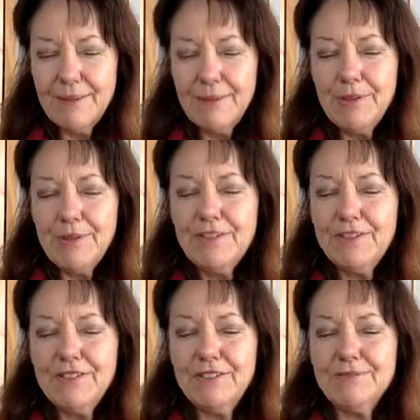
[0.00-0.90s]

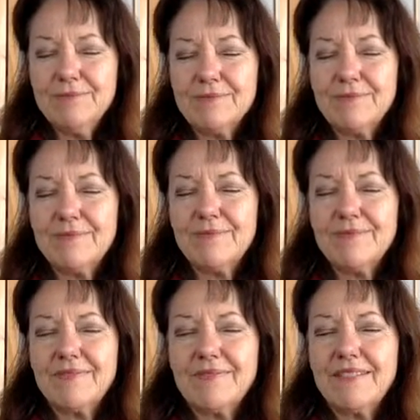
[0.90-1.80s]
Beautiful.
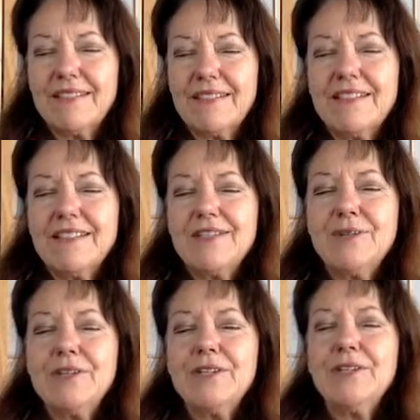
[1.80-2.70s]

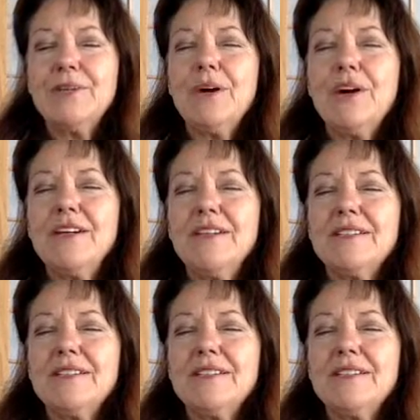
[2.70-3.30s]
So here you are,